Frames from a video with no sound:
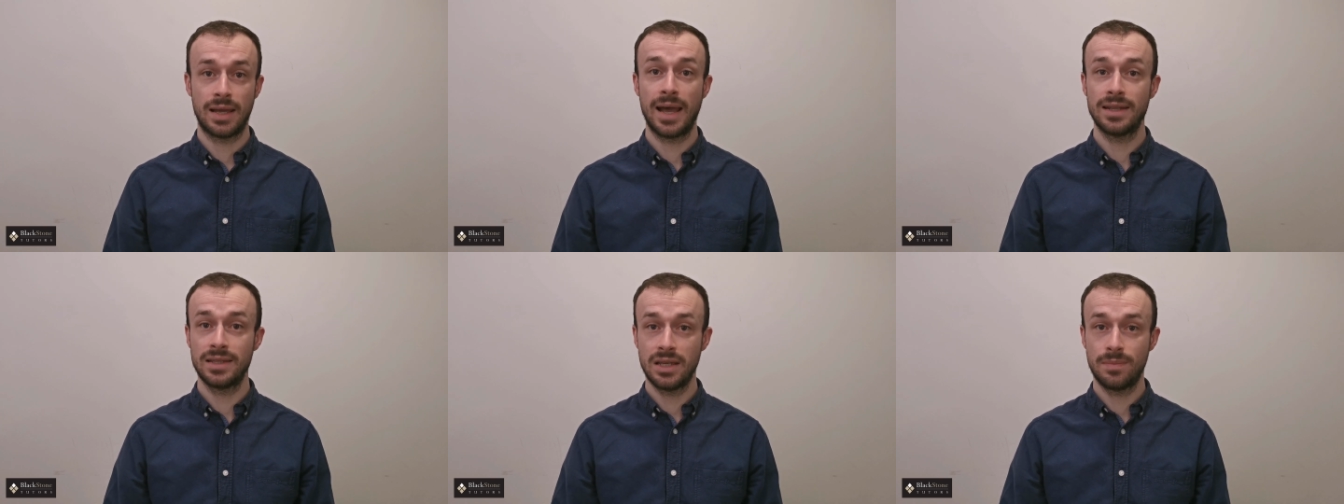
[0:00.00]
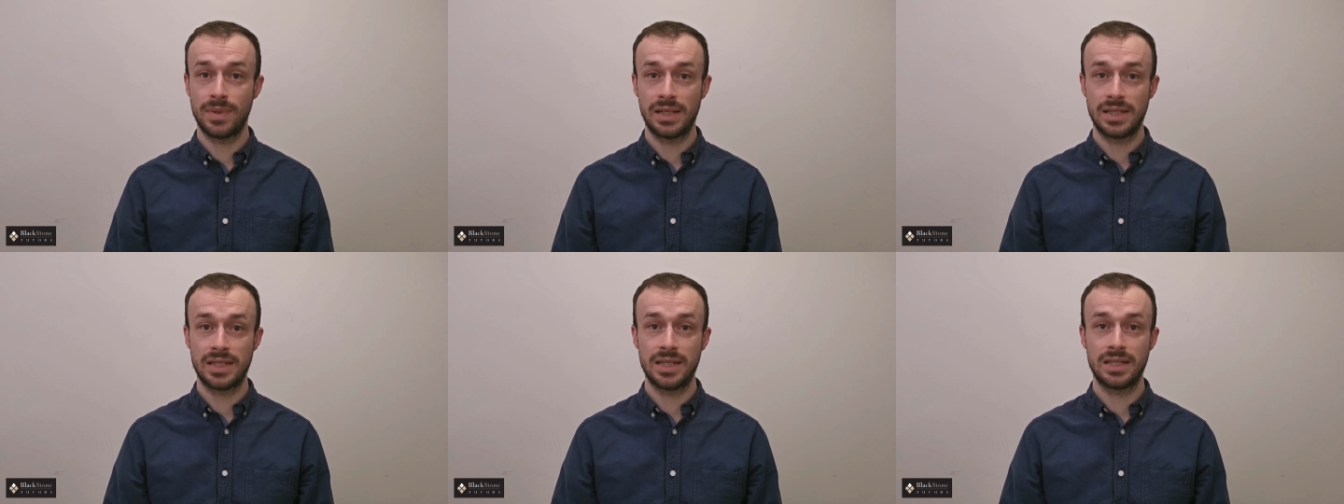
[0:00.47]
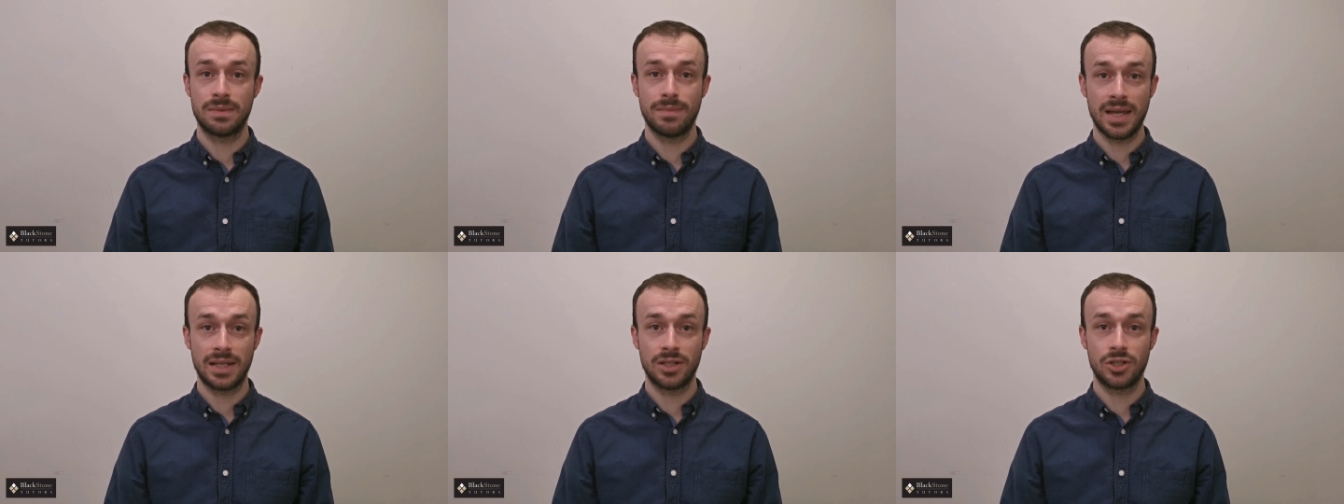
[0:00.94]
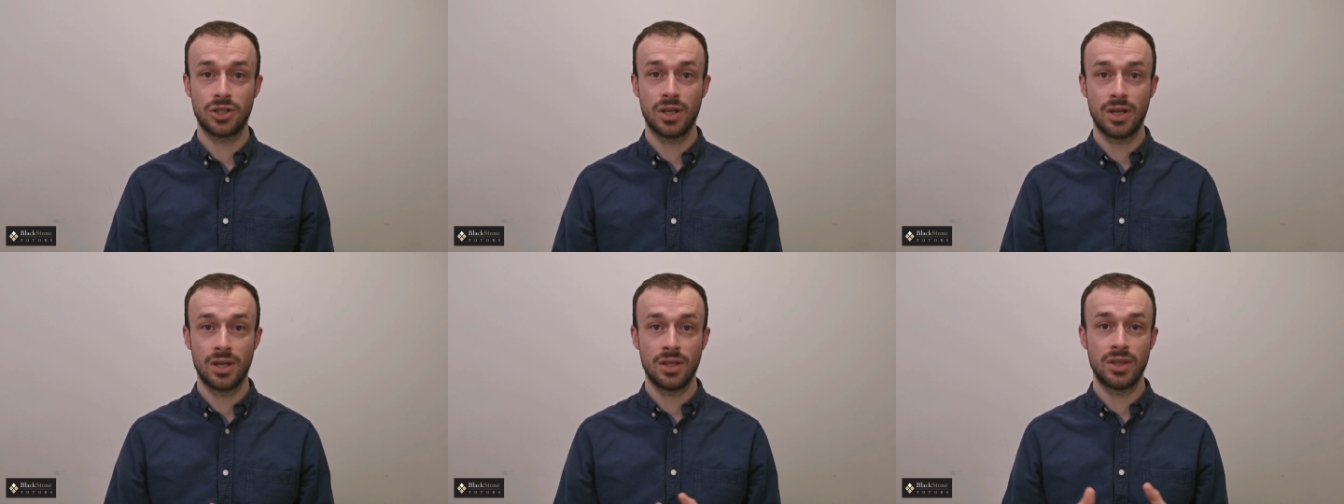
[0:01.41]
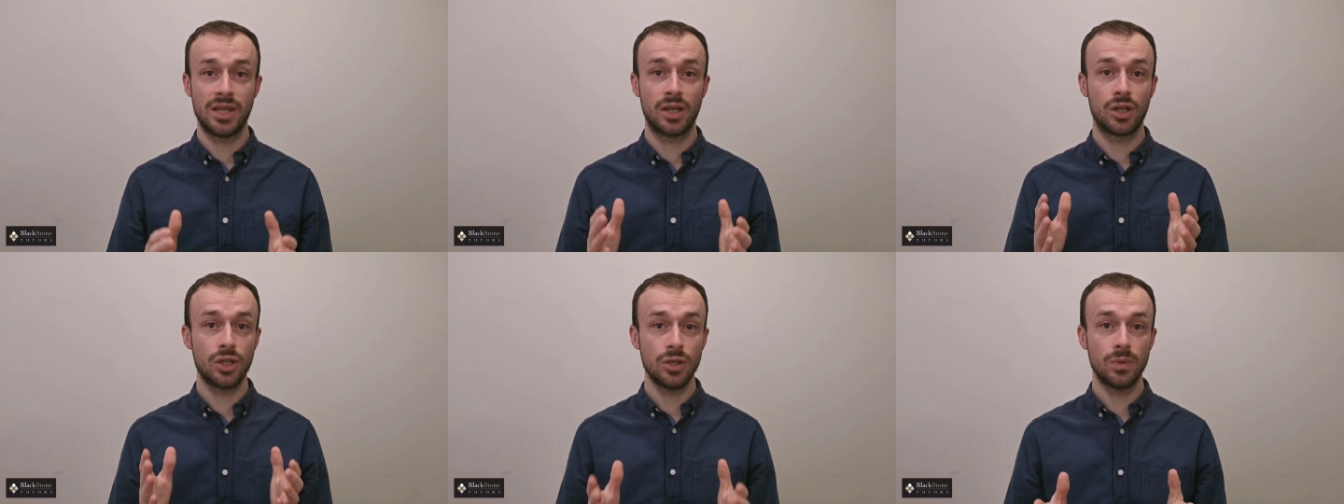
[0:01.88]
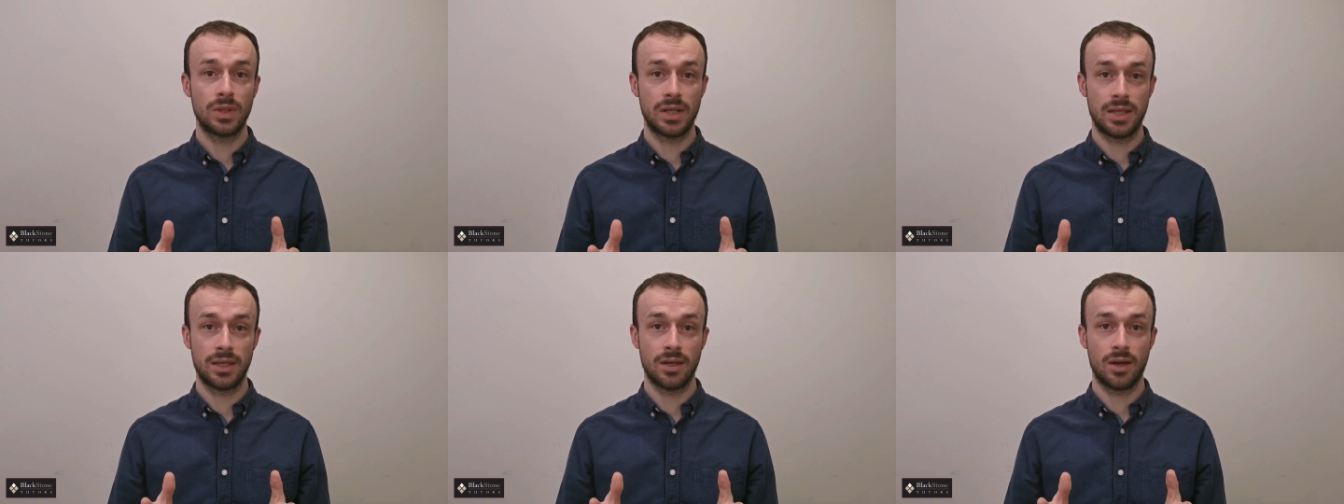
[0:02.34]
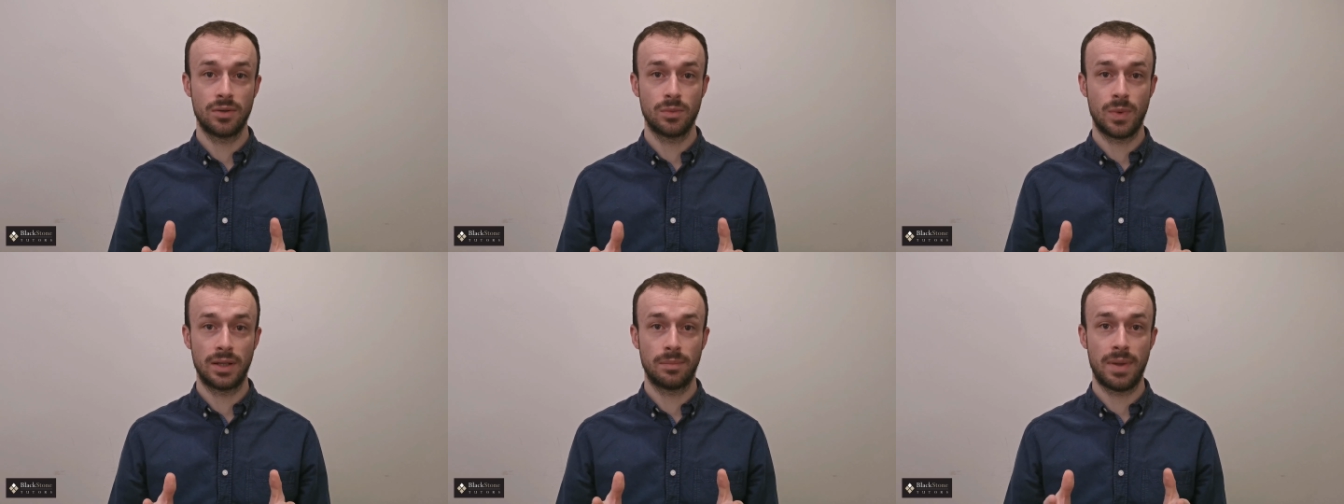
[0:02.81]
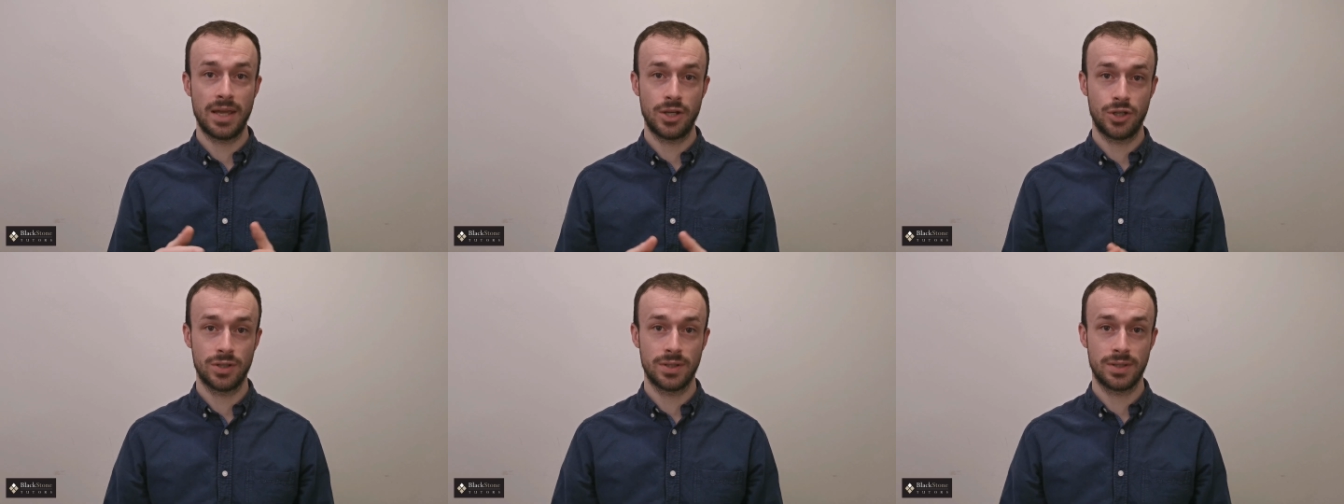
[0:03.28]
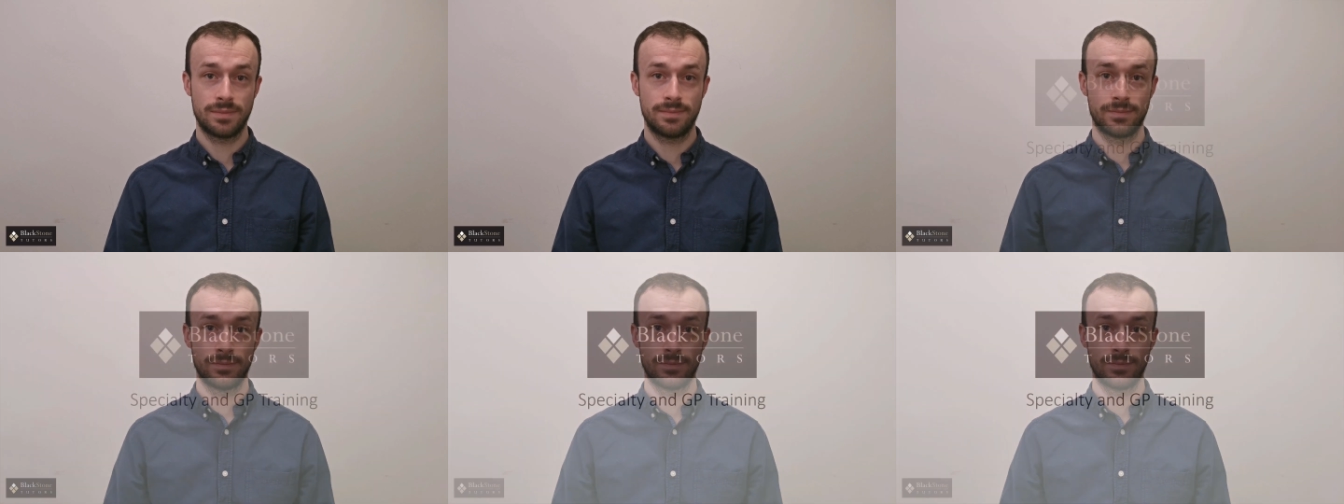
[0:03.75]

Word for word: and the ability to manage the acutely unwell patient.